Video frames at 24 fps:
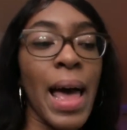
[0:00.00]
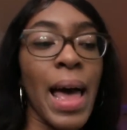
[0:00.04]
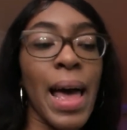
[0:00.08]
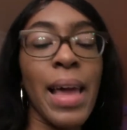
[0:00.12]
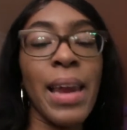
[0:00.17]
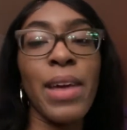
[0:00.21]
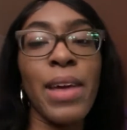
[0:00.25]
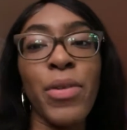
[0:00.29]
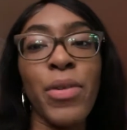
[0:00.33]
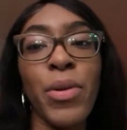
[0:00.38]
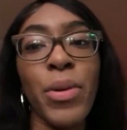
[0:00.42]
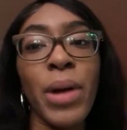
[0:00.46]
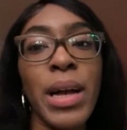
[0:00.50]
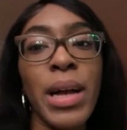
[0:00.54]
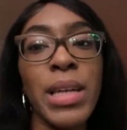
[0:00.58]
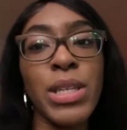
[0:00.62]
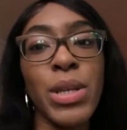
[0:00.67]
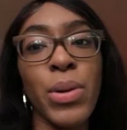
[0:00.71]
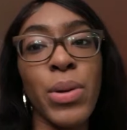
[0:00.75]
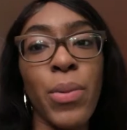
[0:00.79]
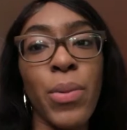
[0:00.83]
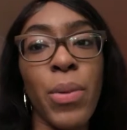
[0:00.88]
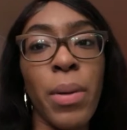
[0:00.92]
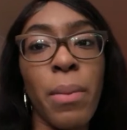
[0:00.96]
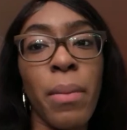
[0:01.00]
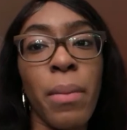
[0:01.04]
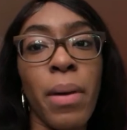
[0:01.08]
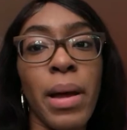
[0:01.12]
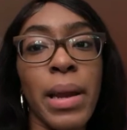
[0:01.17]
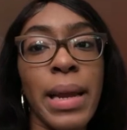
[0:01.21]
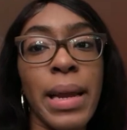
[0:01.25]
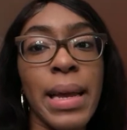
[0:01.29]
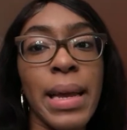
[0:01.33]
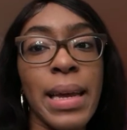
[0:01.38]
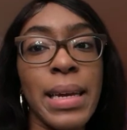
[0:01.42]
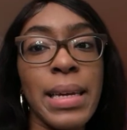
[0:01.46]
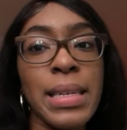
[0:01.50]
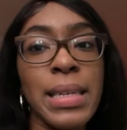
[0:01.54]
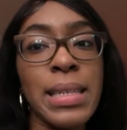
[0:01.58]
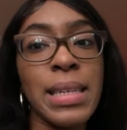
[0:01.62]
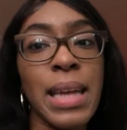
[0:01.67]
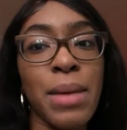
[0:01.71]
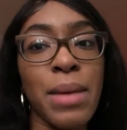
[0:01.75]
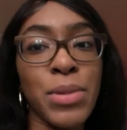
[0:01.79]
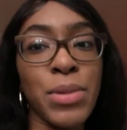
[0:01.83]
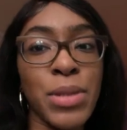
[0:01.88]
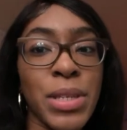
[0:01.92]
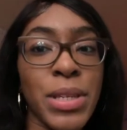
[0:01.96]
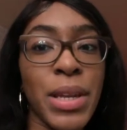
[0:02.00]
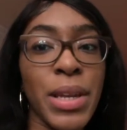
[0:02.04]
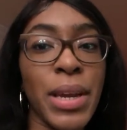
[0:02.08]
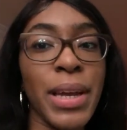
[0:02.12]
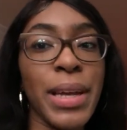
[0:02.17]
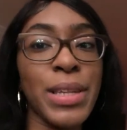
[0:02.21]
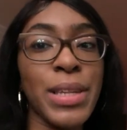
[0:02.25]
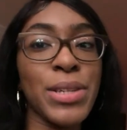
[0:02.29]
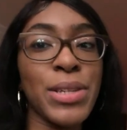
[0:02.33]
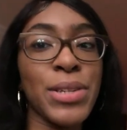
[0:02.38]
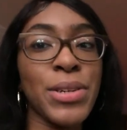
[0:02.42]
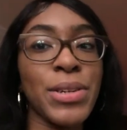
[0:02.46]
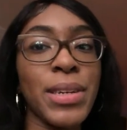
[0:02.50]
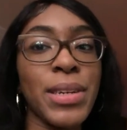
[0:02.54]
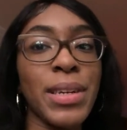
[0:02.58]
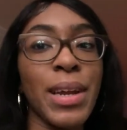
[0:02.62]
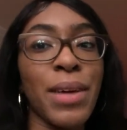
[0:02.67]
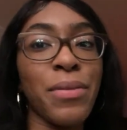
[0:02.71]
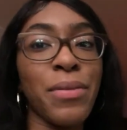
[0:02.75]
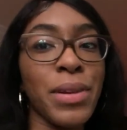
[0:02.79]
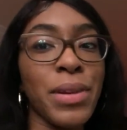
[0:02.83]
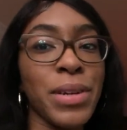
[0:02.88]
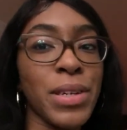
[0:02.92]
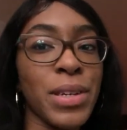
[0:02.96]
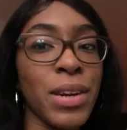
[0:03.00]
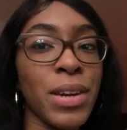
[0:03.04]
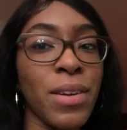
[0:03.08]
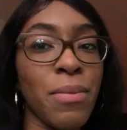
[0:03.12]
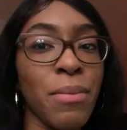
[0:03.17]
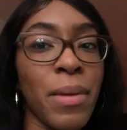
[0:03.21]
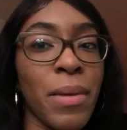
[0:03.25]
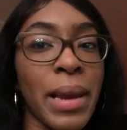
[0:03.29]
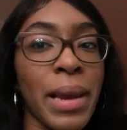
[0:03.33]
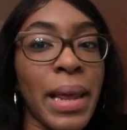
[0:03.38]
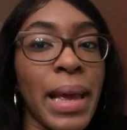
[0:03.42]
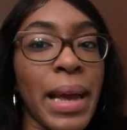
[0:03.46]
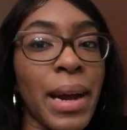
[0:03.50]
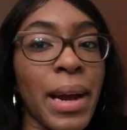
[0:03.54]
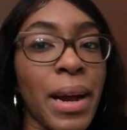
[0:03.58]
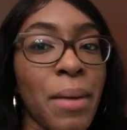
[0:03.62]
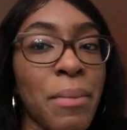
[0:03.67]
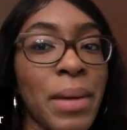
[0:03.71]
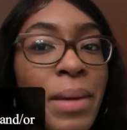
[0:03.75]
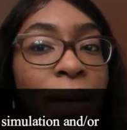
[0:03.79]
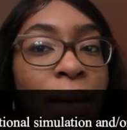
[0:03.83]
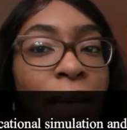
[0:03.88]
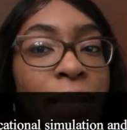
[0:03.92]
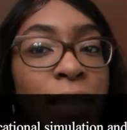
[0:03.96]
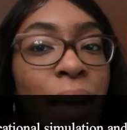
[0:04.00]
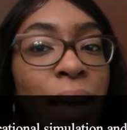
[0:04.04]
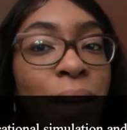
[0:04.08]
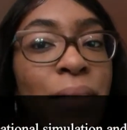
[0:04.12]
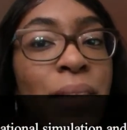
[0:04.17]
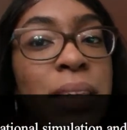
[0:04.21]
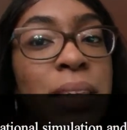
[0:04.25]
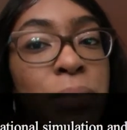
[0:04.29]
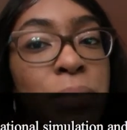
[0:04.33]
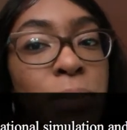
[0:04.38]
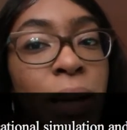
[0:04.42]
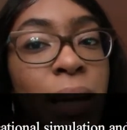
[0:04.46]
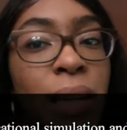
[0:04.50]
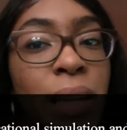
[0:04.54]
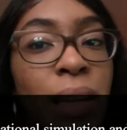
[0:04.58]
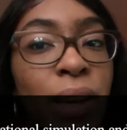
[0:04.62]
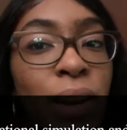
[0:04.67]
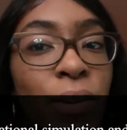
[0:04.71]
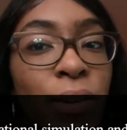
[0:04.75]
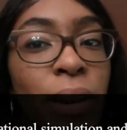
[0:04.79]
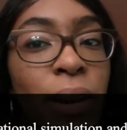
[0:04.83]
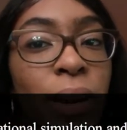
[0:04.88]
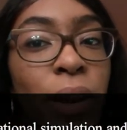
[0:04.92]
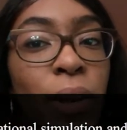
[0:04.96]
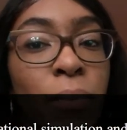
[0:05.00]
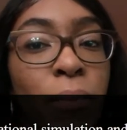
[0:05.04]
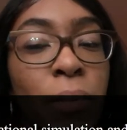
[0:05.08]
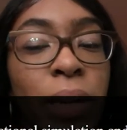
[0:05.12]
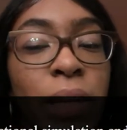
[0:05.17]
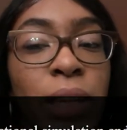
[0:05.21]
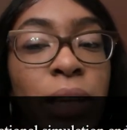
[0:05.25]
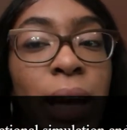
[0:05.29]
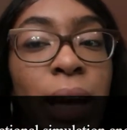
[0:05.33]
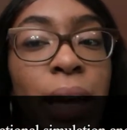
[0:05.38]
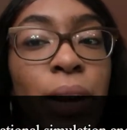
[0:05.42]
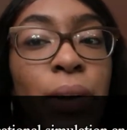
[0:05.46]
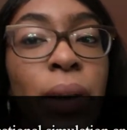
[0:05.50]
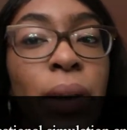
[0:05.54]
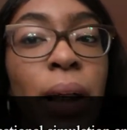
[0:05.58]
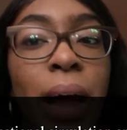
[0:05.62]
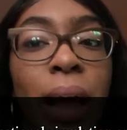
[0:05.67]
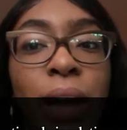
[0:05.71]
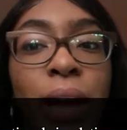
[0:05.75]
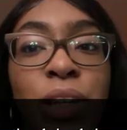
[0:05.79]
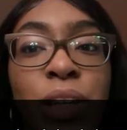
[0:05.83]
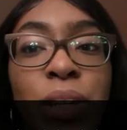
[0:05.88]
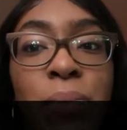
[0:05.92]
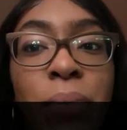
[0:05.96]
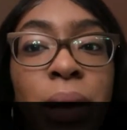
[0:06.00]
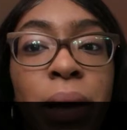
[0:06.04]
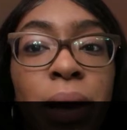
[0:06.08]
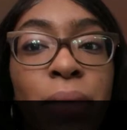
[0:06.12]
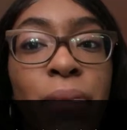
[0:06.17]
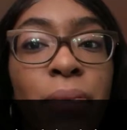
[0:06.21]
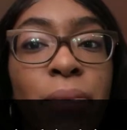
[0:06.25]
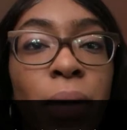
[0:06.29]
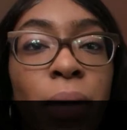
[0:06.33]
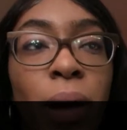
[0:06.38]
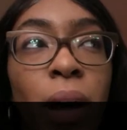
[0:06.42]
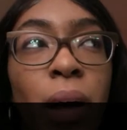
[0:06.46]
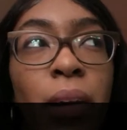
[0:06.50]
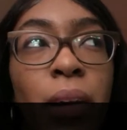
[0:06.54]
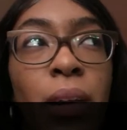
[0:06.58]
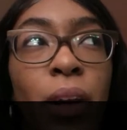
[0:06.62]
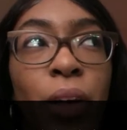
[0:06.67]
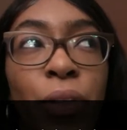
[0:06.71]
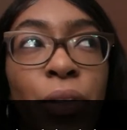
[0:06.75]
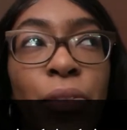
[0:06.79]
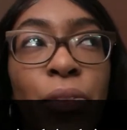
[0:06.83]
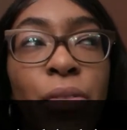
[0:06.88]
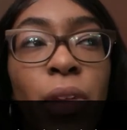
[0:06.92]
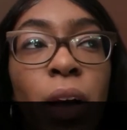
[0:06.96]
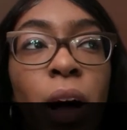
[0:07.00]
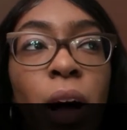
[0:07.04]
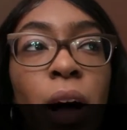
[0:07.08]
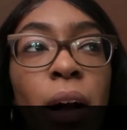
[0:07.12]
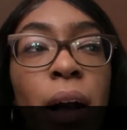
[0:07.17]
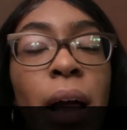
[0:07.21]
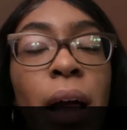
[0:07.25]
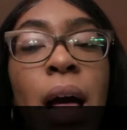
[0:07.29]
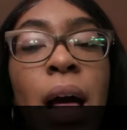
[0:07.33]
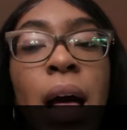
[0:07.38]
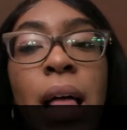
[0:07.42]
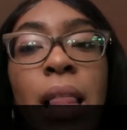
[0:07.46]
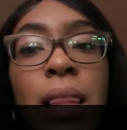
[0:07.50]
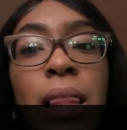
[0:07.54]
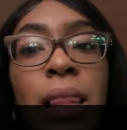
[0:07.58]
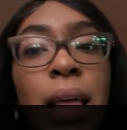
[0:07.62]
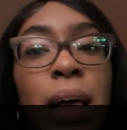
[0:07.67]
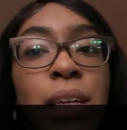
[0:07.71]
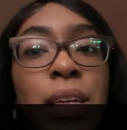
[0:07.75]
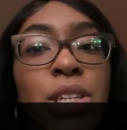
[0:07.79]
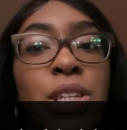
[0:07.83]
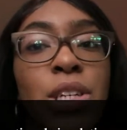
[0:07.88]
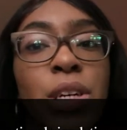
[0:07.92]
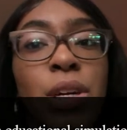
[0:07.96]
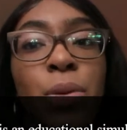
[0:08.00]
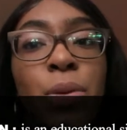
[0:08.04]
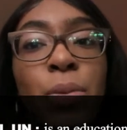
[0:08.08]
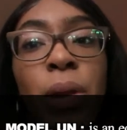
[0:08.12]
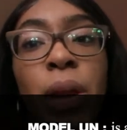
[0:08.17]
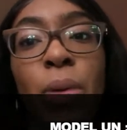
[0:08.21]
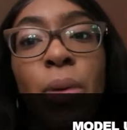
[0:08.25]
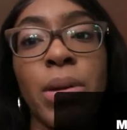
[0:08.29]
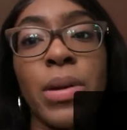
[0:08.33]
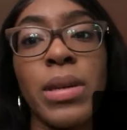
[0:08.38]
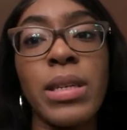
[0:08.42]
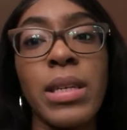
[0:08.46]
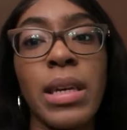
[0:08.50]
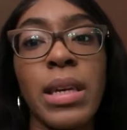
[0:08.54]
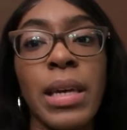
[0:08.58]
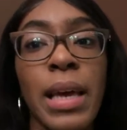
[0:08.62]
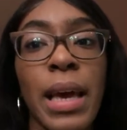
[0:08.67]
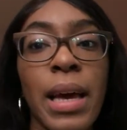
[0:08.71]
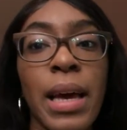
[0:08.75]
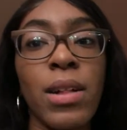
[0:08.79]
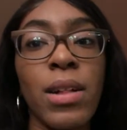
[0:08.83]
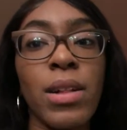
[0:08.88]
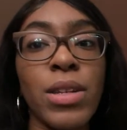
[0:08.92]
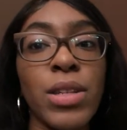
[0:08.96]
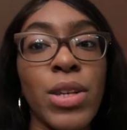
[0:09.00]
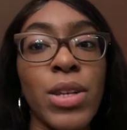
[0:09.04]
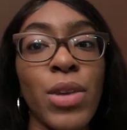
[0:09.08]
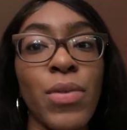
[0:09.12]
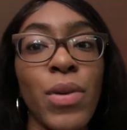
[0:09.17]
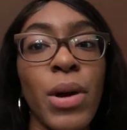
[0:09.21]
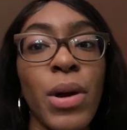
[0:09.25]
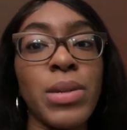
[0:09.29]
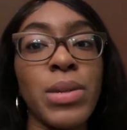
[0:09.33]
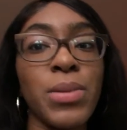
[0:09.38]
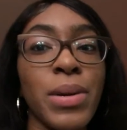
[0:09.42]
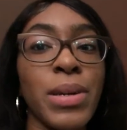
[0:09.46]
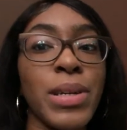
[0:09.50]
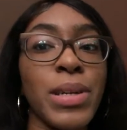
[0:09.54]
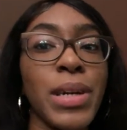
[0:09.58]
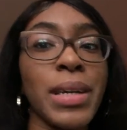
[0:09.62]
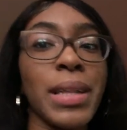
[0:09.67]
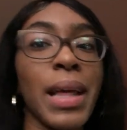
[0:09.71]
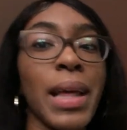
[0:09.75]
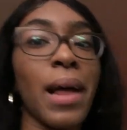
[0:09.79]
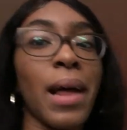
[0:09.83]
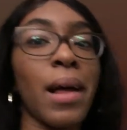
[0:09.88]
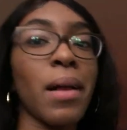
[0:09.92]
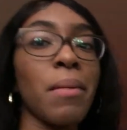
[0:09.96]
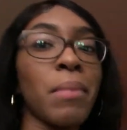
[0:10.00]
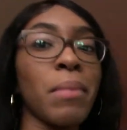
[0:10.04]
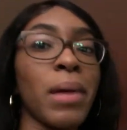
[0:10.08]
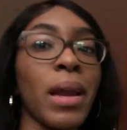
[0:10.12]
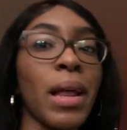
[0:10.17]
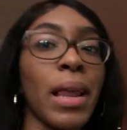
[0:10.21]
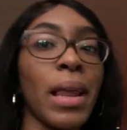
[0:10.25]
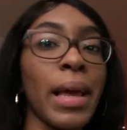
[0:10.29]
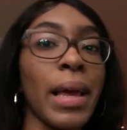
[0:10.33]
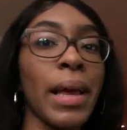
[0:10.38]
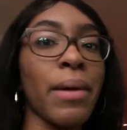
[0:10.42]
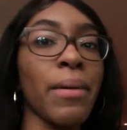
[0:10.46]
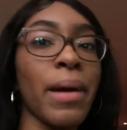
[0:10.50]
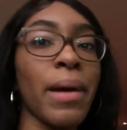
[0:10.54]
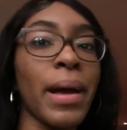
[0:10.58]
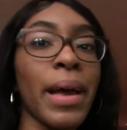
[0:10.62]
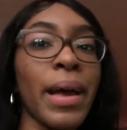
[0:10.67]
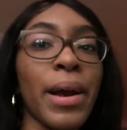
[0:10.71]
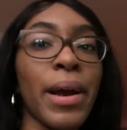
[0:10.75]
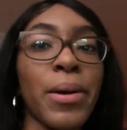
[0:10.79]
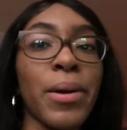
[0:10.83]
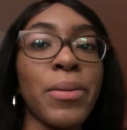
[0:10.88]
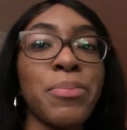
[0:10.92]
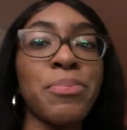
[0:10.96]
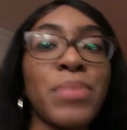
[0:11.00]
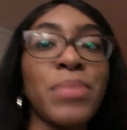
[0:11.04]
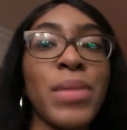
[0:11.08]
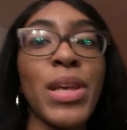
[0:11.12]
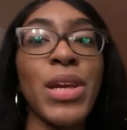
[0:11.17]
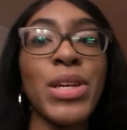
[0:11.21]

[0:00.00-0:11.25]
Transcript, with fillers: And if you guys don't know what ModelUN is, I'm just gonna insert the definition of ModelUN here because I've explained it already on my channel. I actually made another vlog last year when I went to Yale. So if you guys wanna check that out, I'm gonna link it right here.